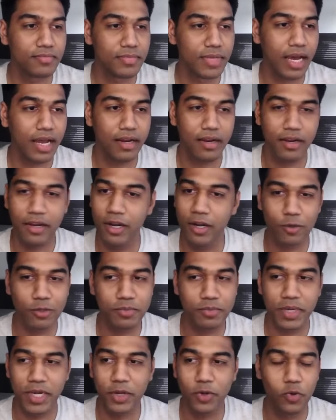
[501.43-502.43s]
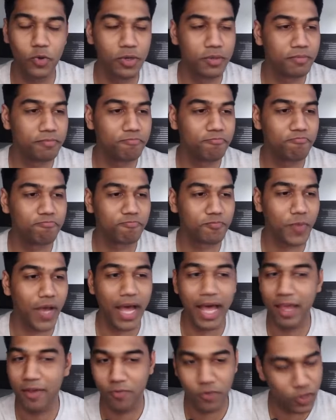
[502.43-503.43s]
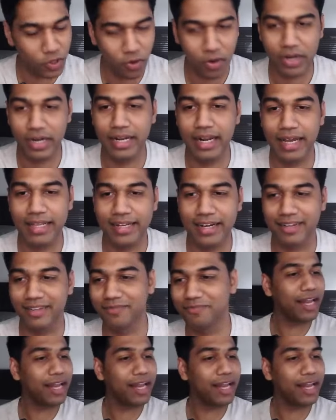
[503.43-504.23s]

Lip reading: and it looks pretty cool. I would not deny that.